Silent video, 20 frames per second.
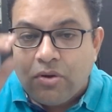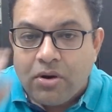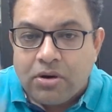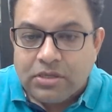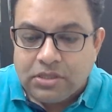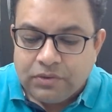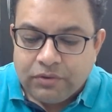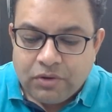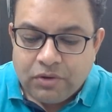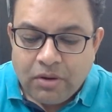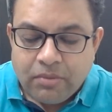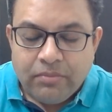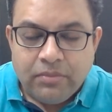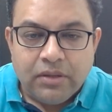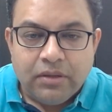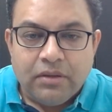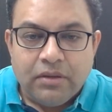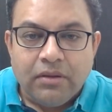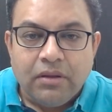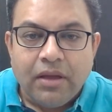thoughts from
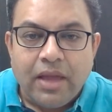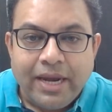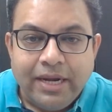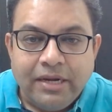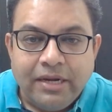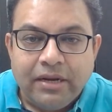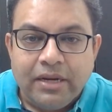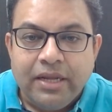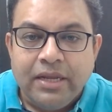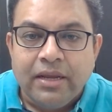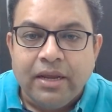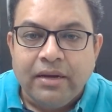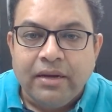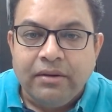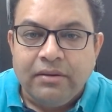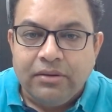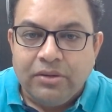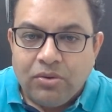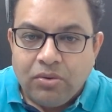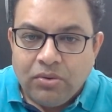entering
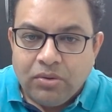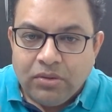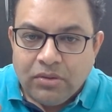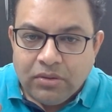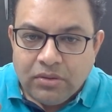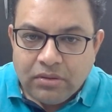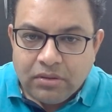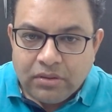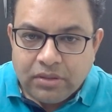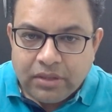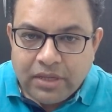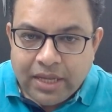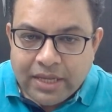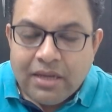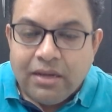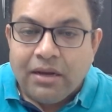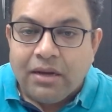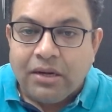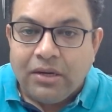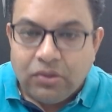and, you know,
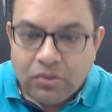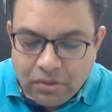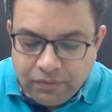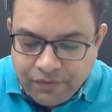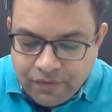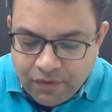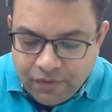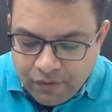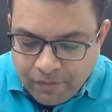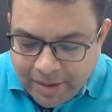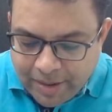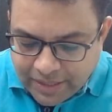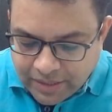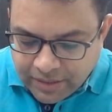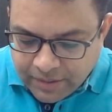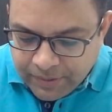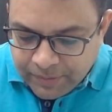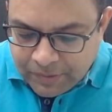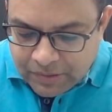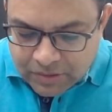taking control of our mind.